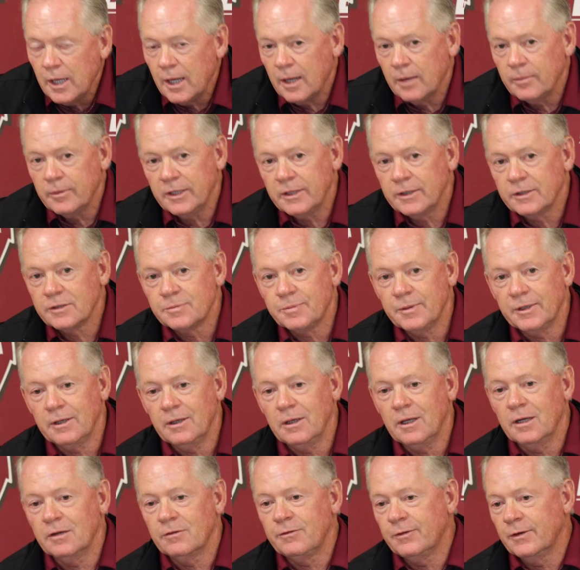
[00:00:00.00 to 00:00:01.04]
Yeah, I mean, it's been a
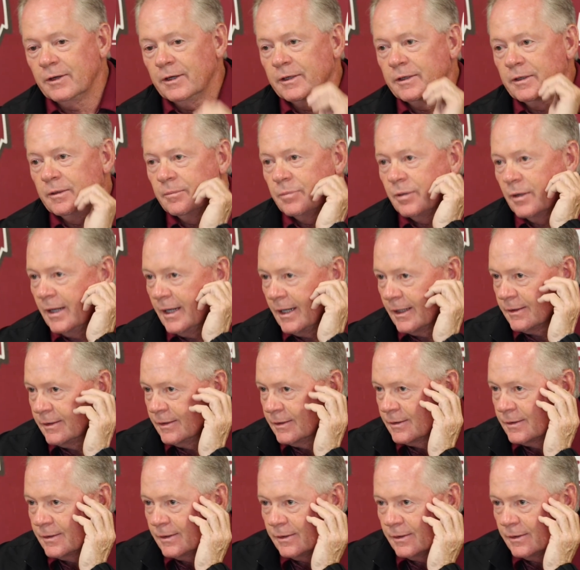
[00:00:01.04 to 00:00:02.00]
lot of fun in practice.